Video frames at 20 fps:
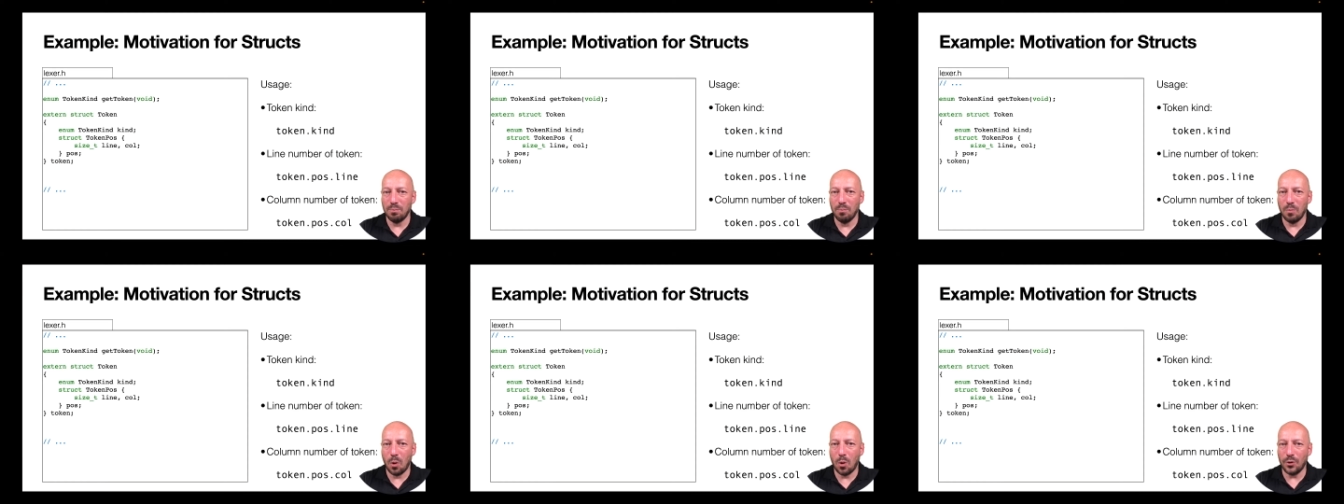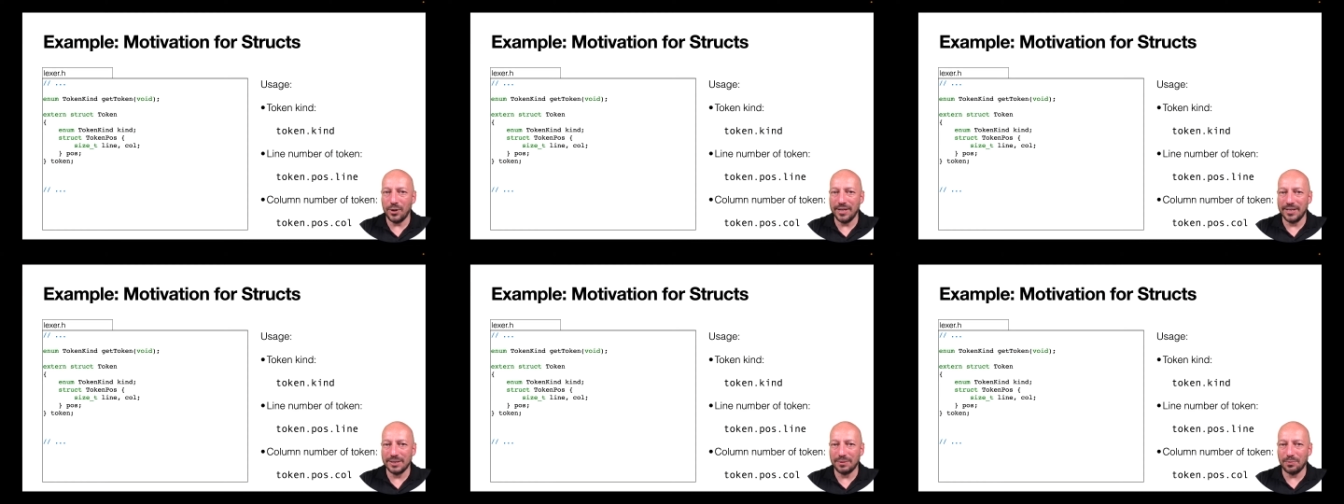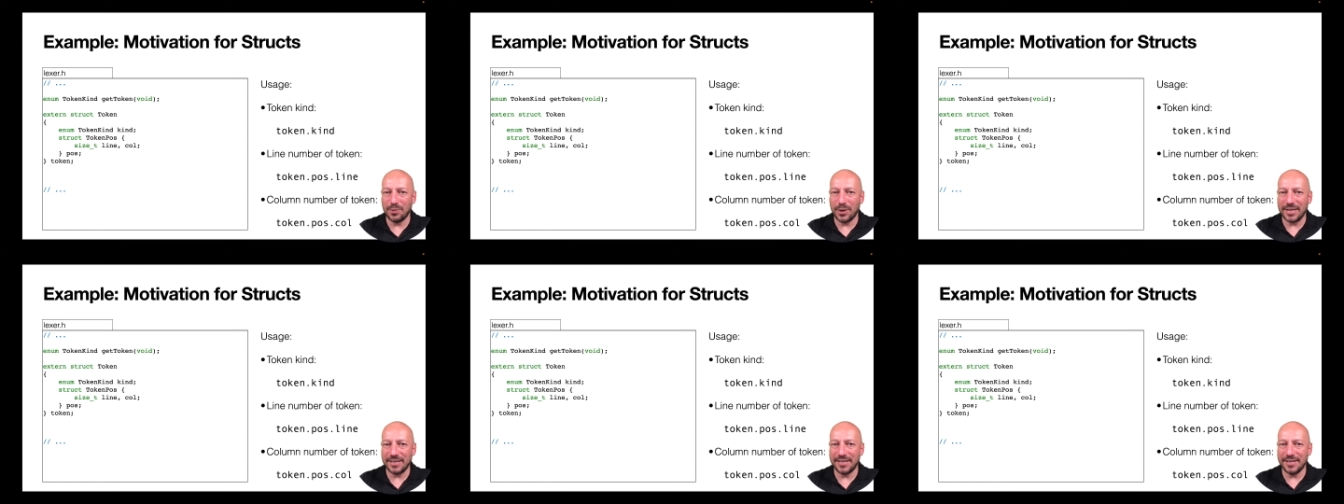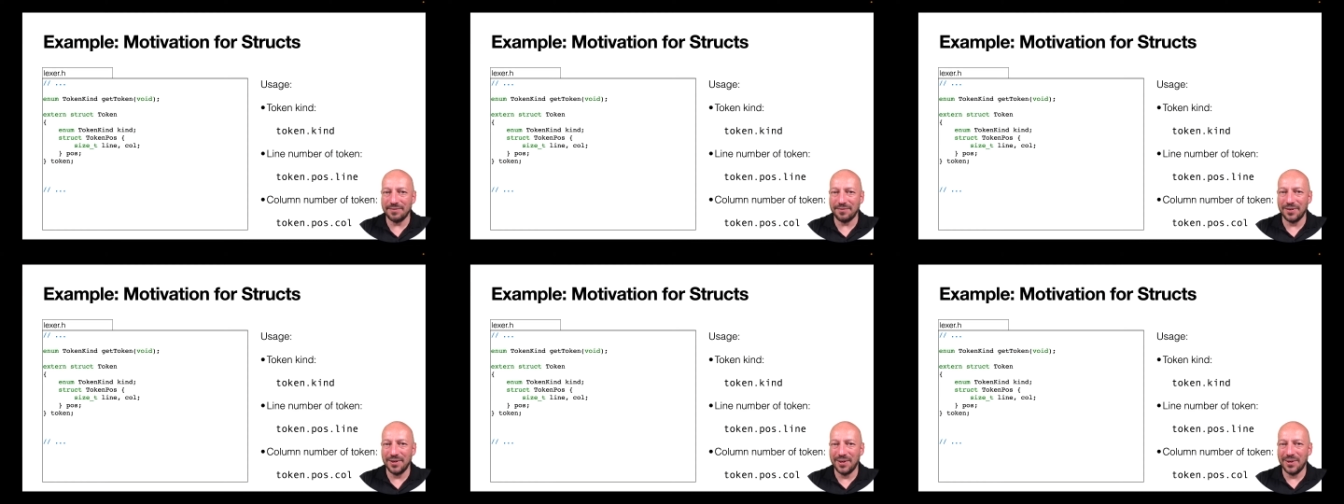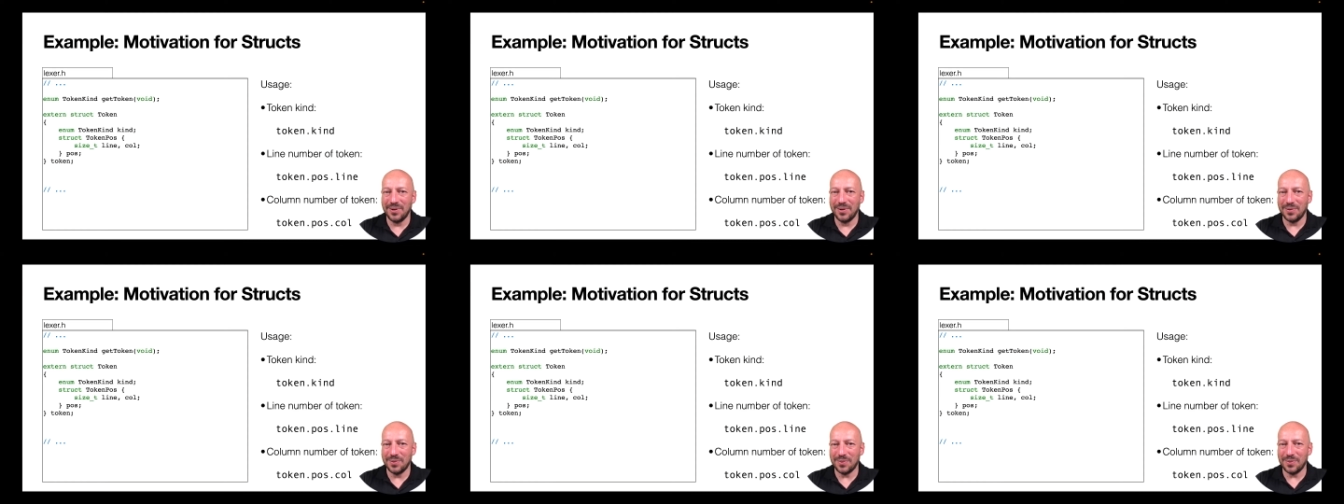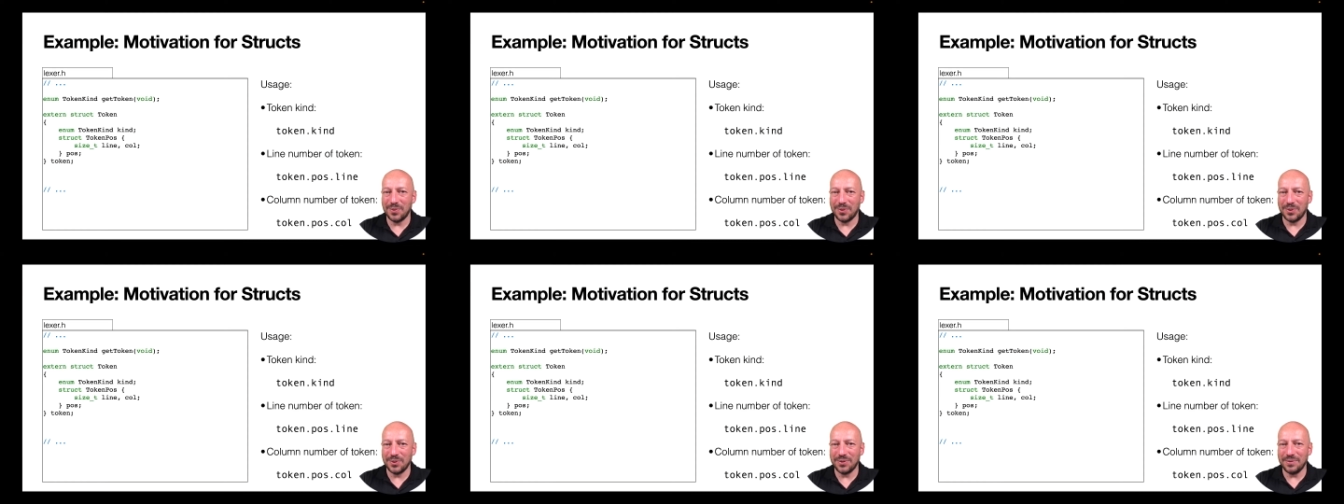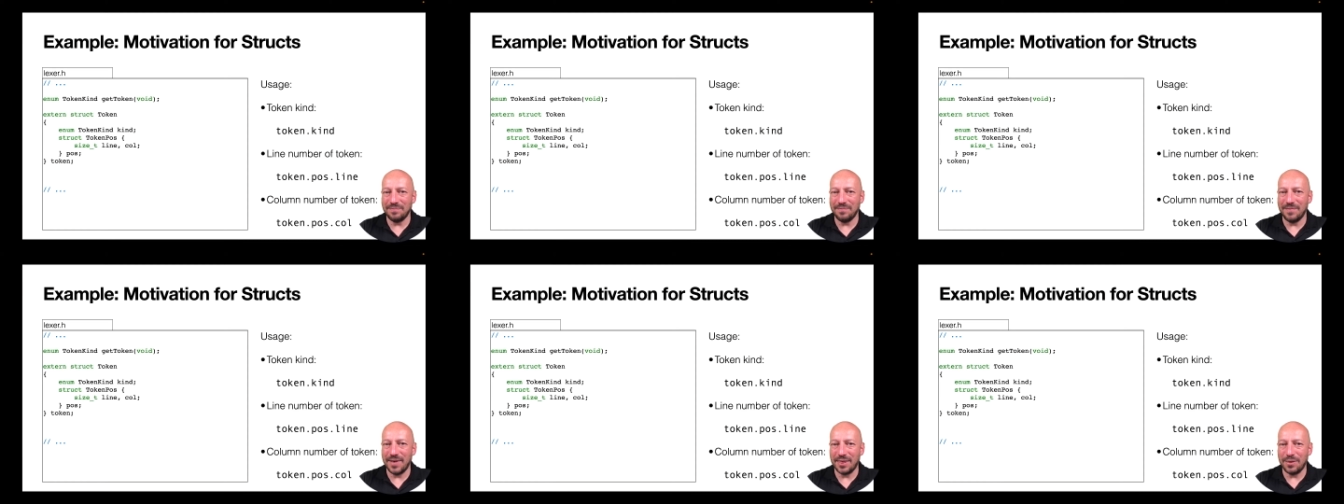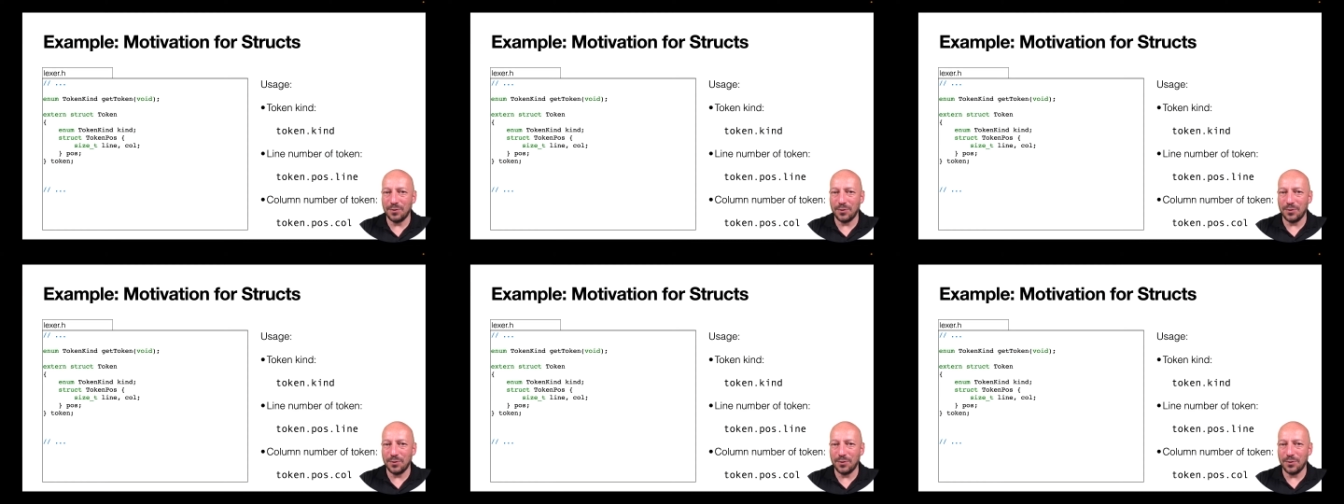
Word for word: more expressive or whether